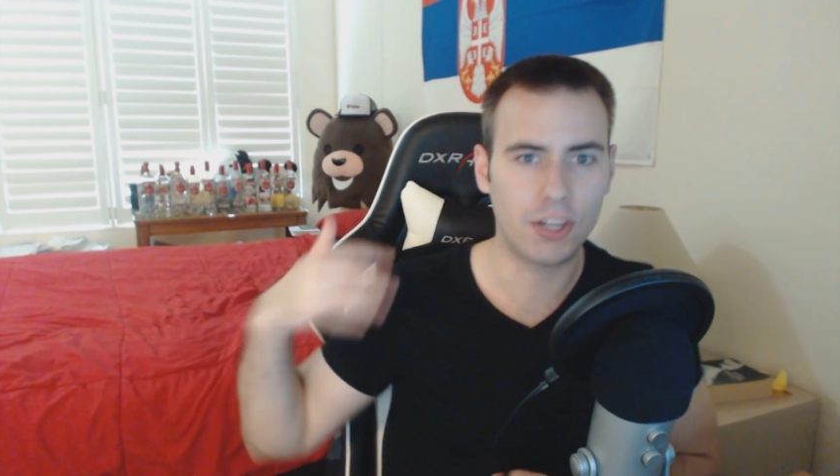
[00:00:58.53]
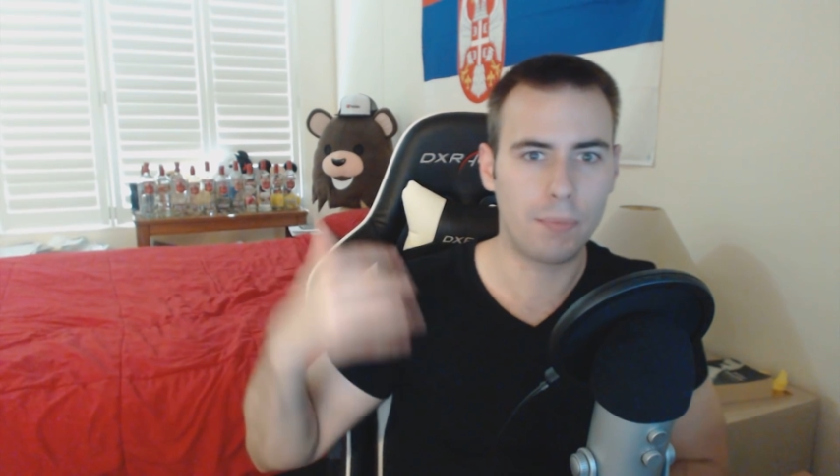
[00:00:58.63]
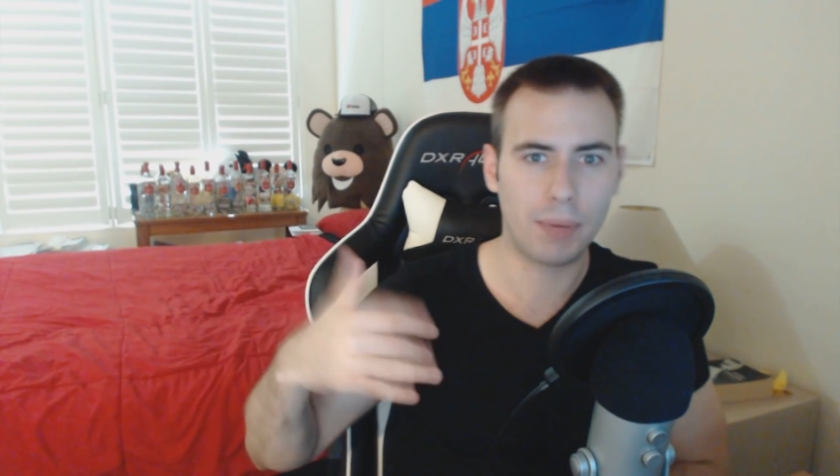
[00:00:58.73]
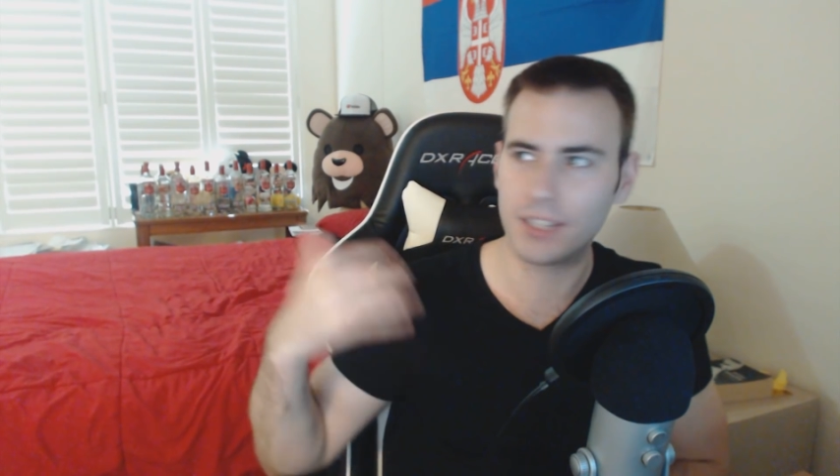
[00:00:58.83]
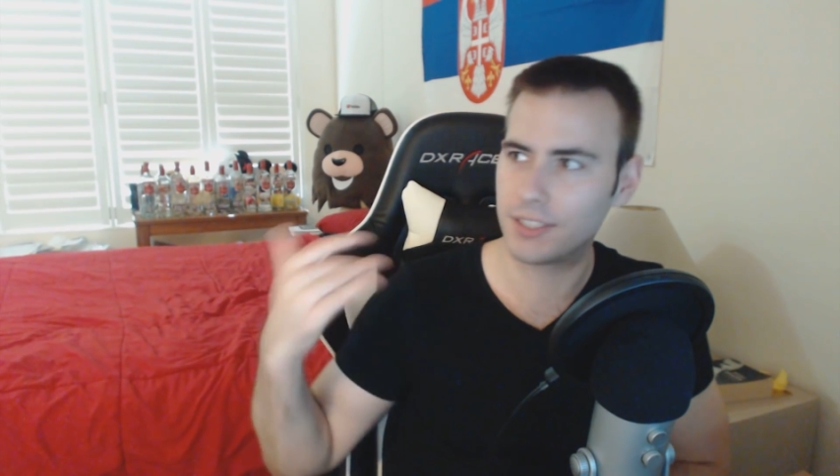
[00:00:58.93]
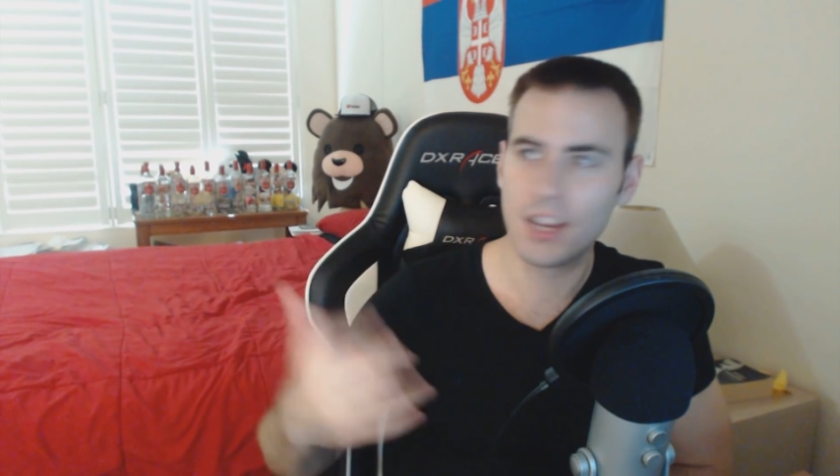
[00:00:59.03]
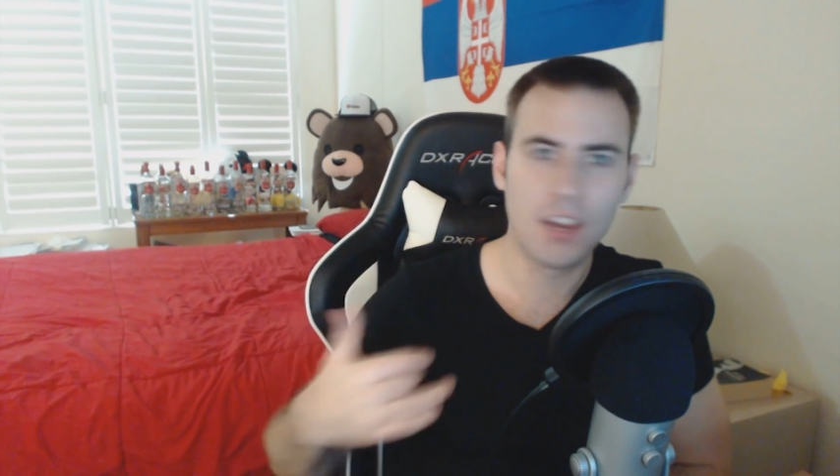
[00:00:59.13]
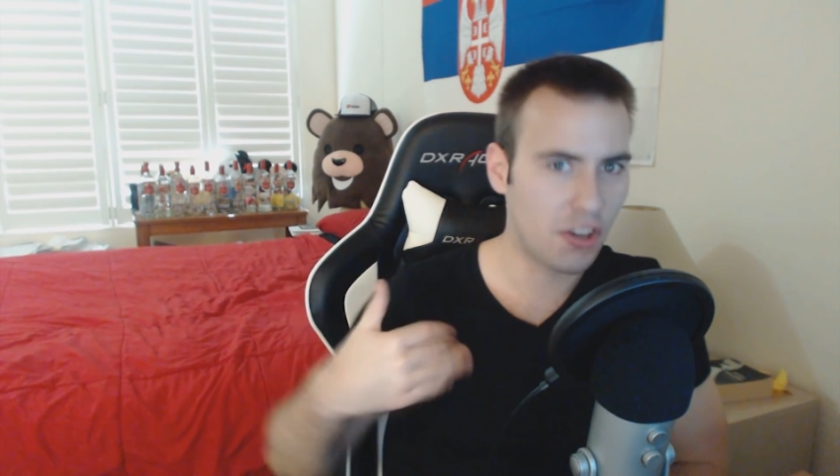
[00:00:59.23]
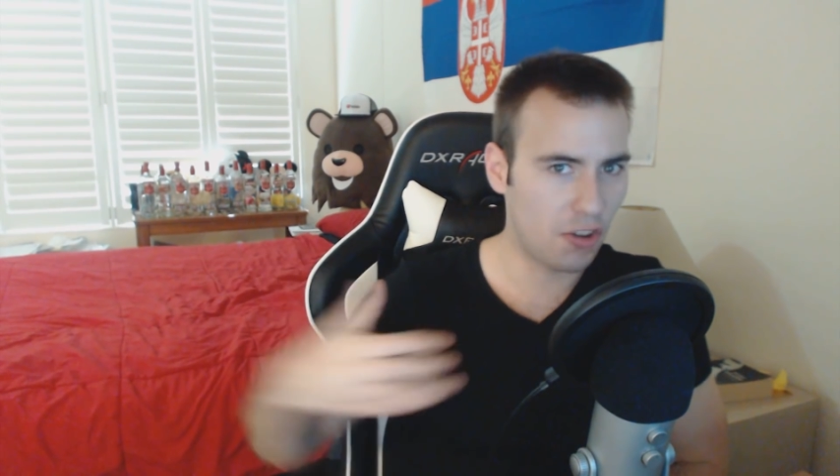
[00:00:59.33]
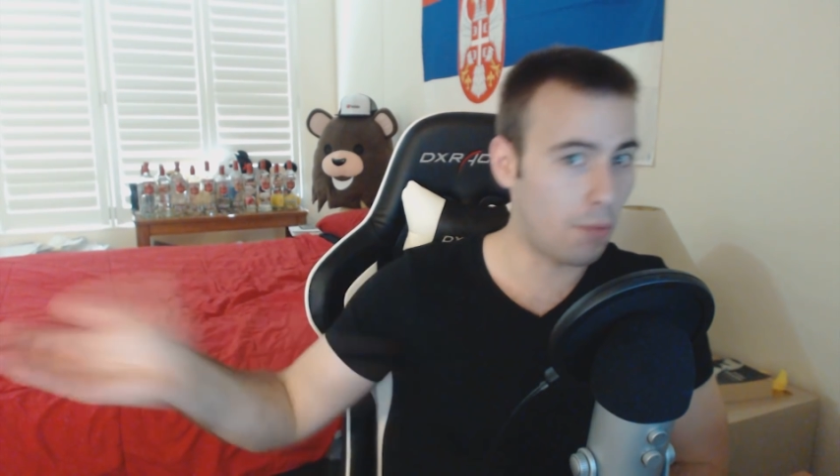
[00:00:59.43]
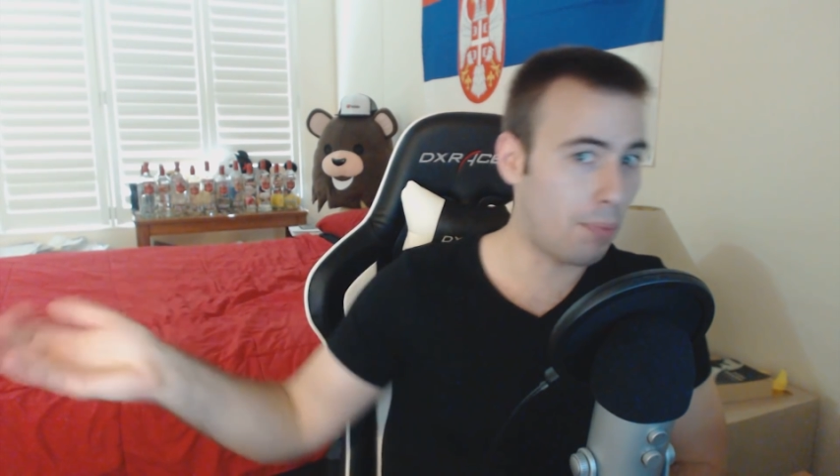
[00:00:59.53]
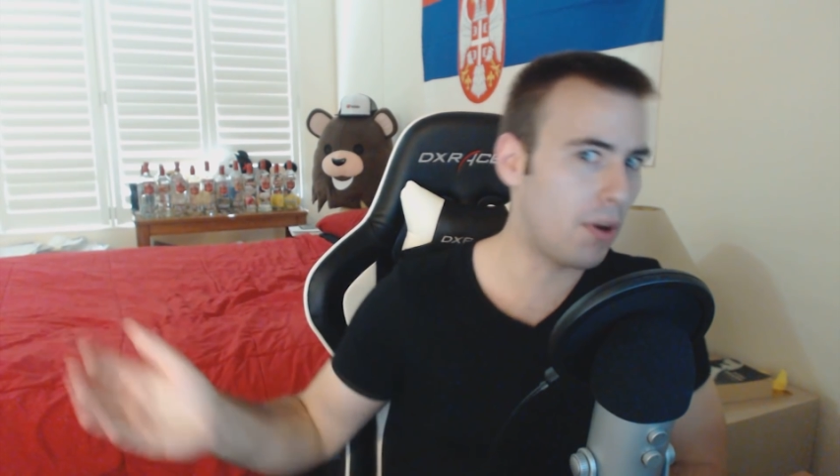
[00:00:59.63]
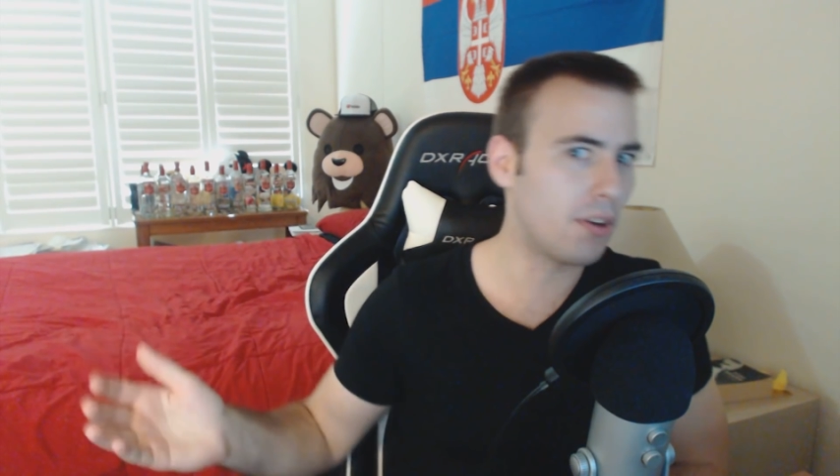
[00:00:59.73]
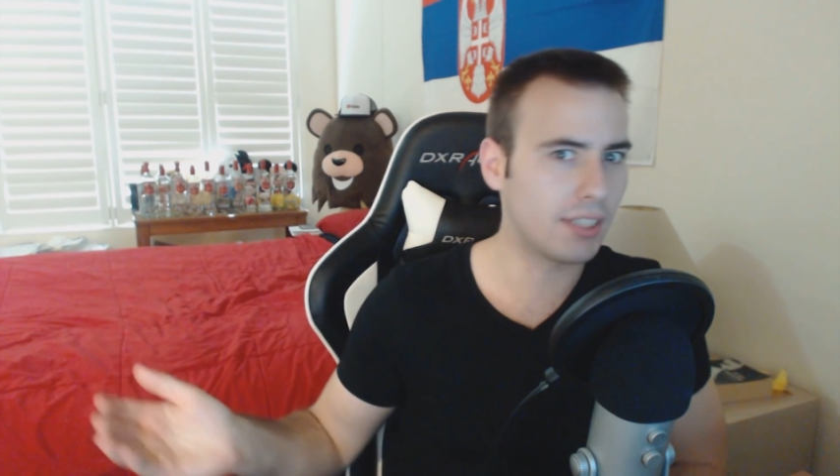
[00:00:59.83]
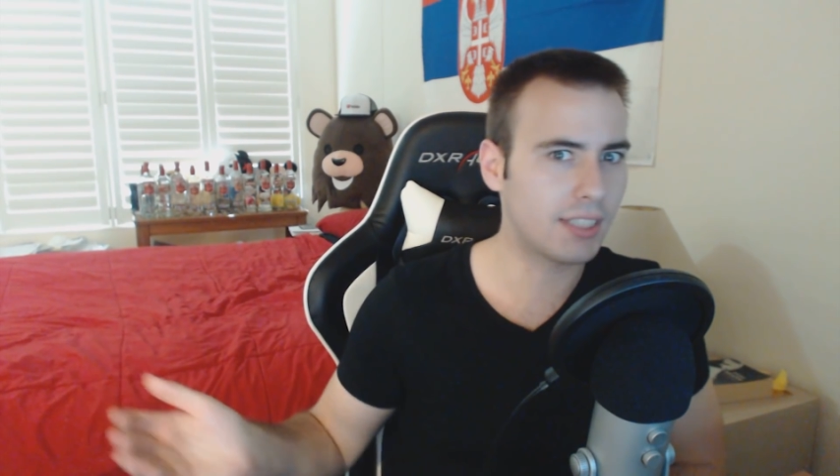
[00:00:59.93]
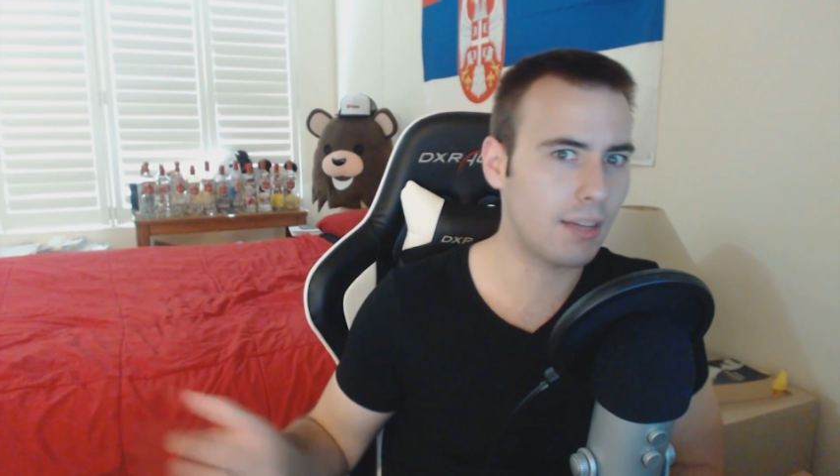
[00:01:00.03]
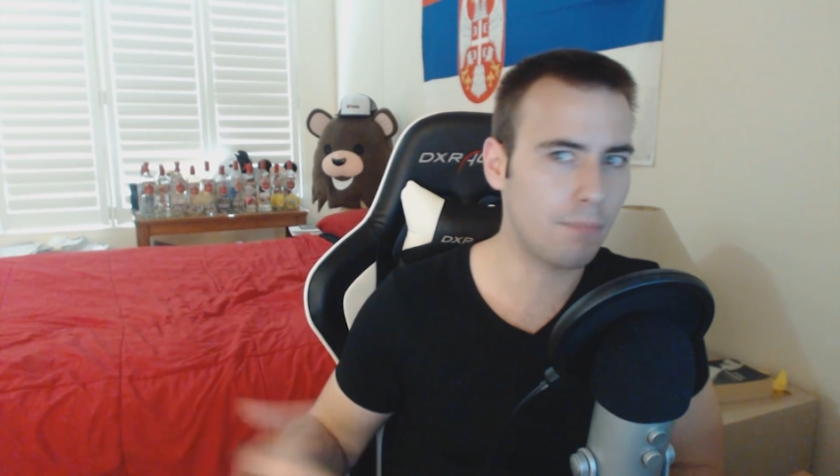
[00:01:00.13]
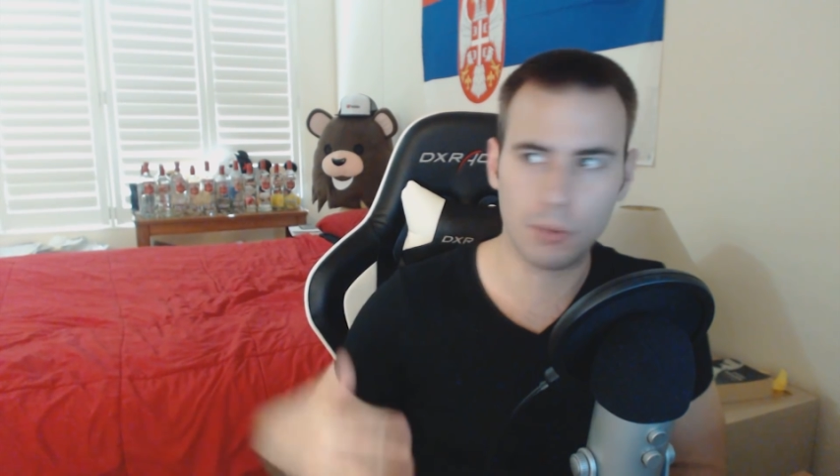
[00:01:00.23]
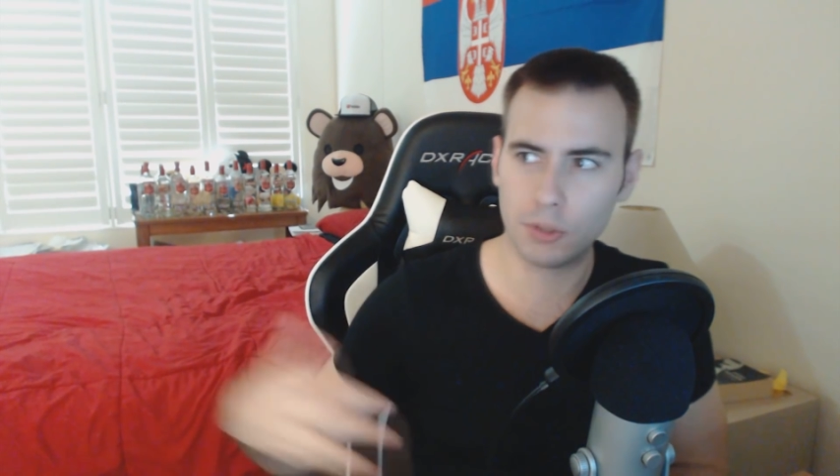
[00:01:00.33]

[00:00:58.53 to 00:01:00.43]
you know, because your opponents are